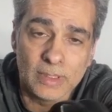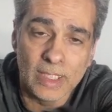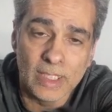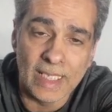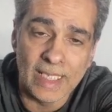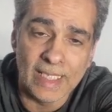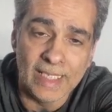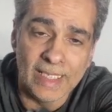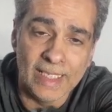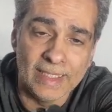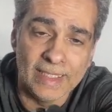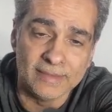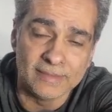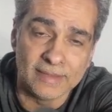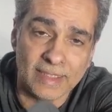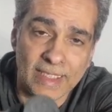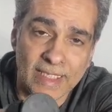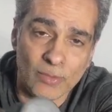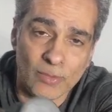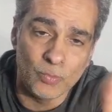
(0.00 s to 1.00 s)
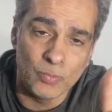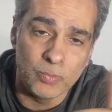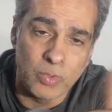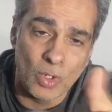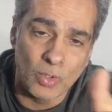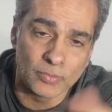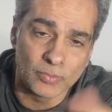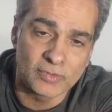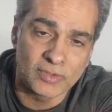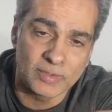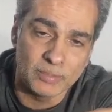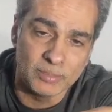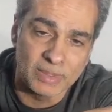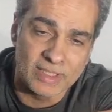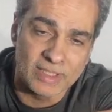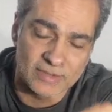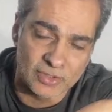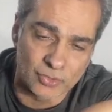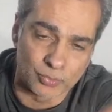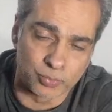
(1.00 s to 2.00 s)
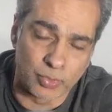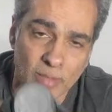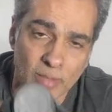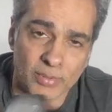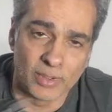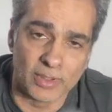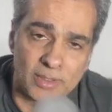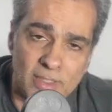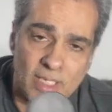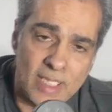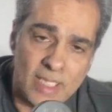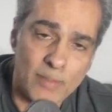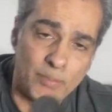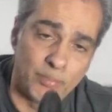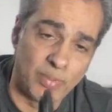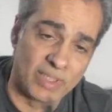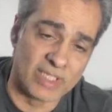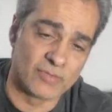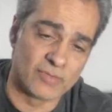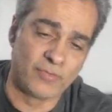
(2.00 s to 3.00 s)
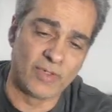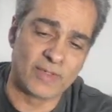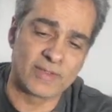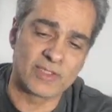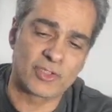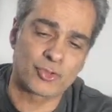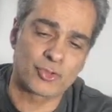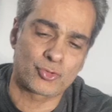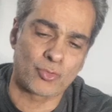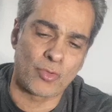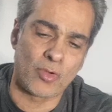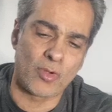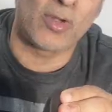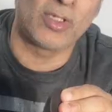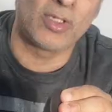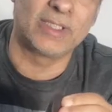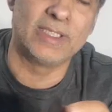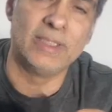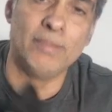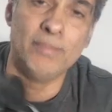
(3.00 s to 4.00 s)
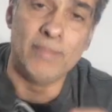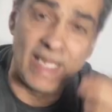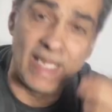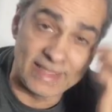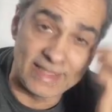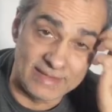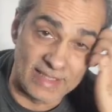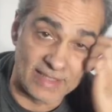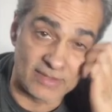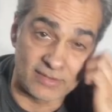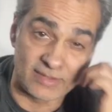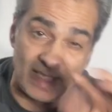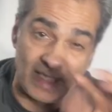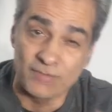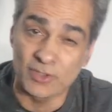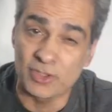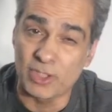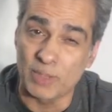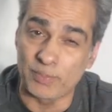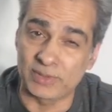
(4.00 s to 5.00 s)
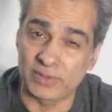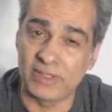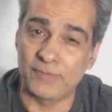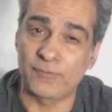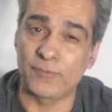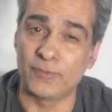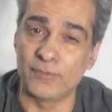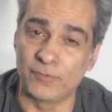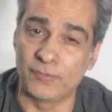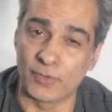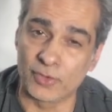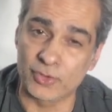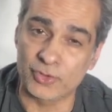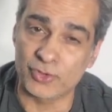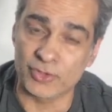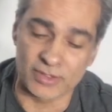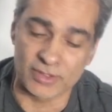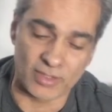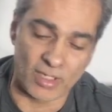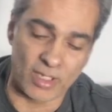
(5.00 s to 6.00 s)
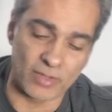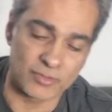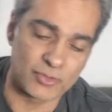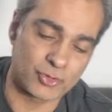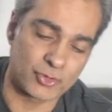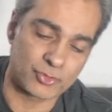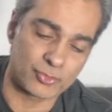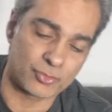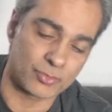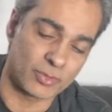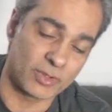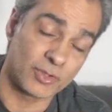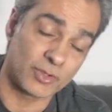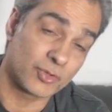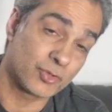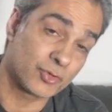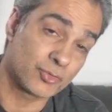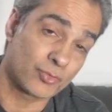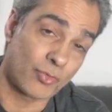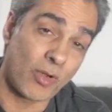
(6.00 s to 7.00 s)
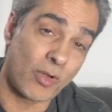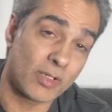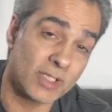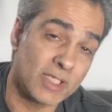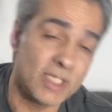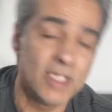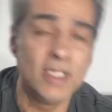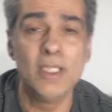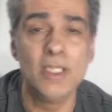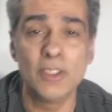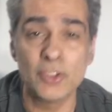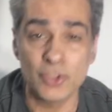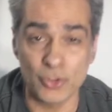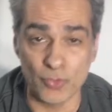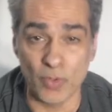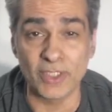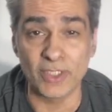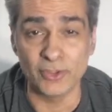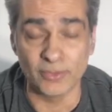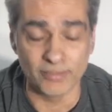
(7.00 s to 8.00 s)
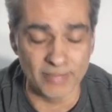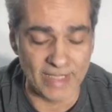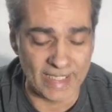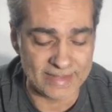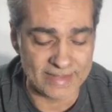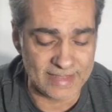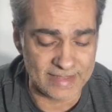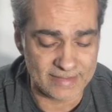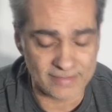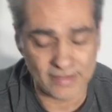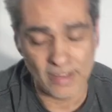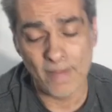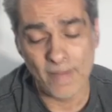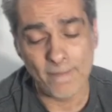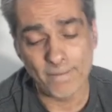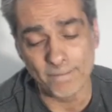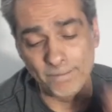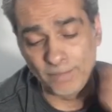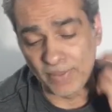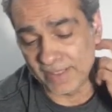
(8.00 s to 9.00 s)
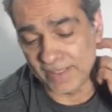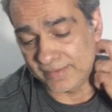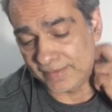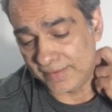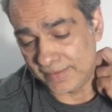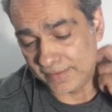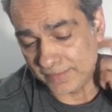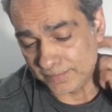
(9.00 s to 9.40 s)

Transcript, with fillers: and it won't because it's rubber but it's very strong magnets. They have a couple different versions of how uh, strong you want your magnet but